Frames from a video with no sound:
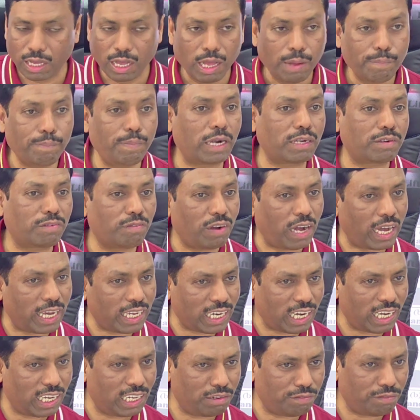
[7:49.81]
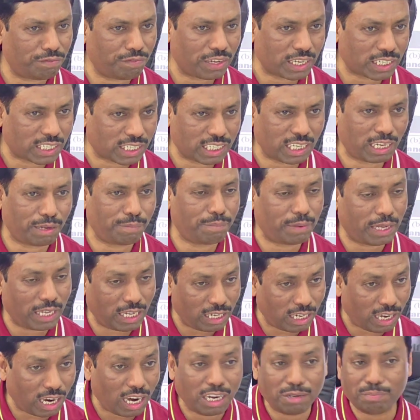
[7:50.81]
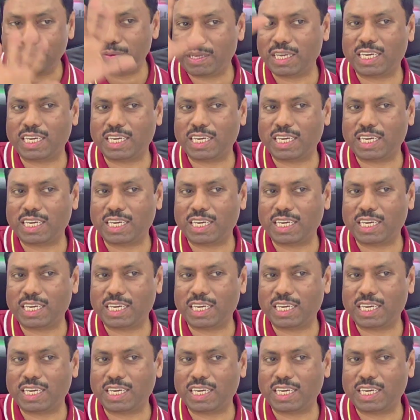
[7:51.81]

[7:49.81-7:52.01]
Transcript: But viral infection may not be